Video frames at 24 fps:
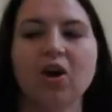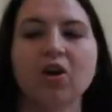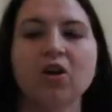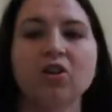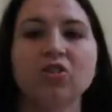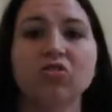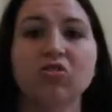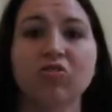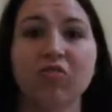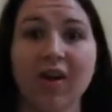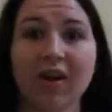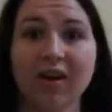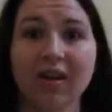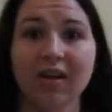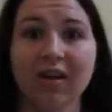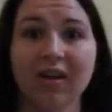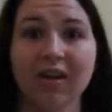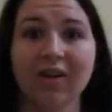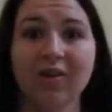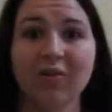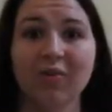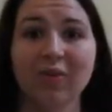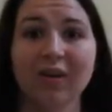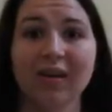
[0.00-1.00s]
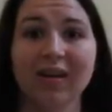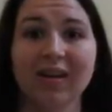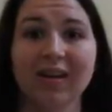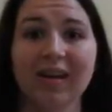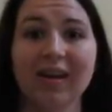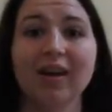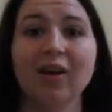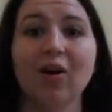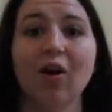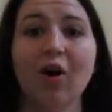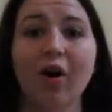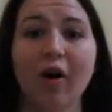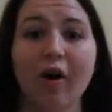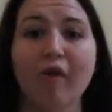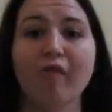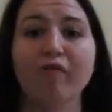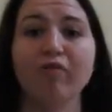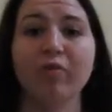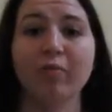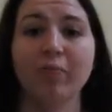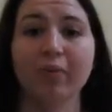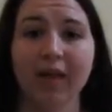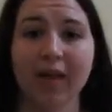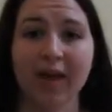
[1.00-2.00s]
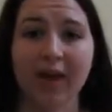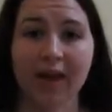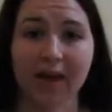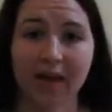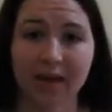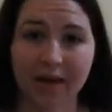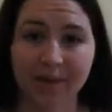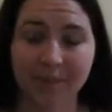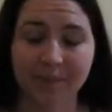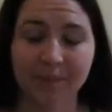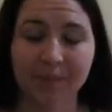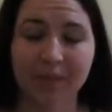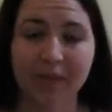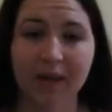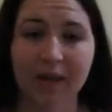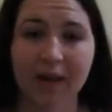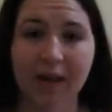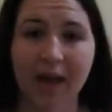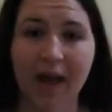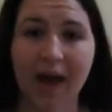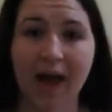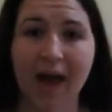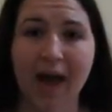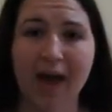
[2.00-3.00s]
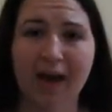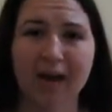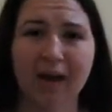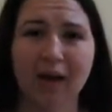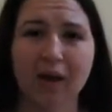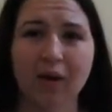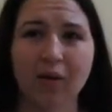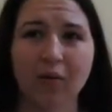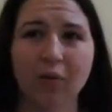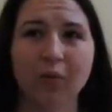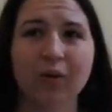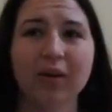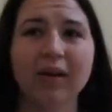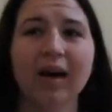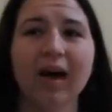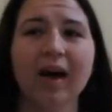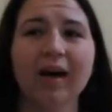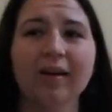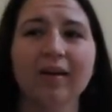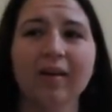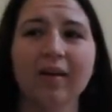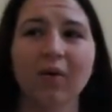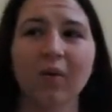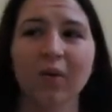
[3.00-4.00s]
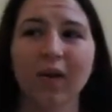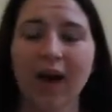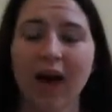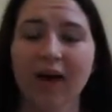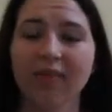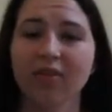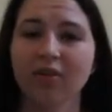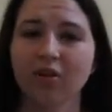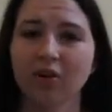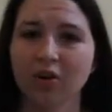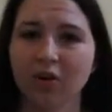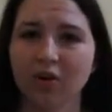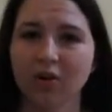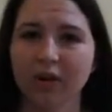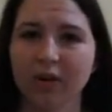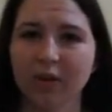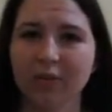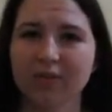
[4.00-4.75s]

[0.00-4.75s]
So finally we get off the plane at, we got there early.